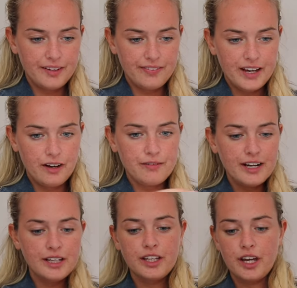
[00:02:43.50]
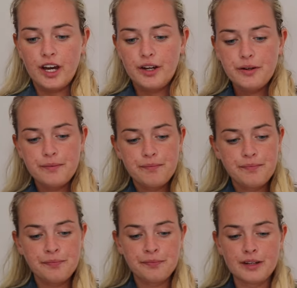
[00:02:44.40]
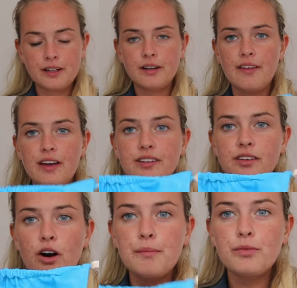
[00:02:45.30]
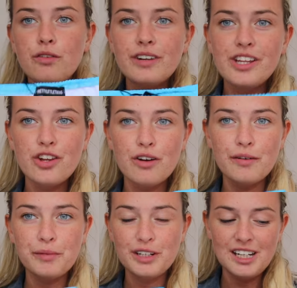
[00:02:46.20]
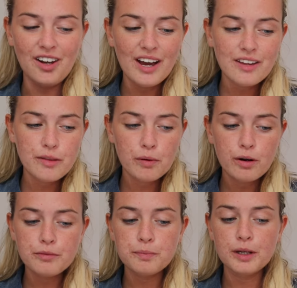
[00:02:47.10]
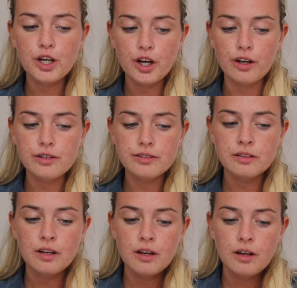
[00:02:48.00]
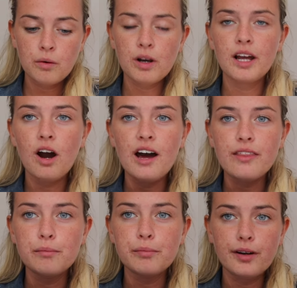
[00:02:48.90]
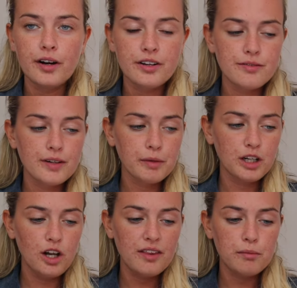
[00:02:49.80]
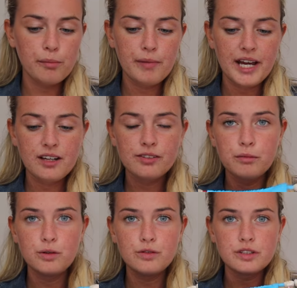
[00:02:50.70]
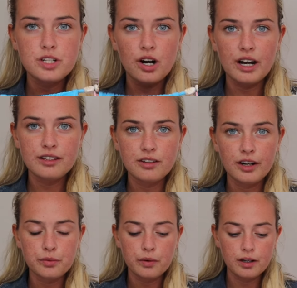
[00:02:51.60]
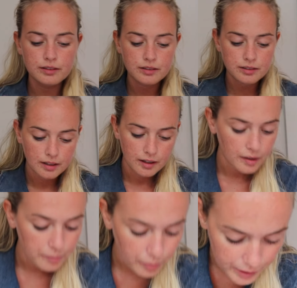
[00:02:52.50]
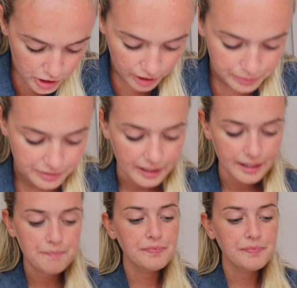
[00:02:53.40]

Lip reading: they are very cute. They look like this. I'm not really sure if I'm gonna like the bottoms because well, I like them, but I don't think I'm going to like them on me because I'm used to tie-side ones. But we shall see.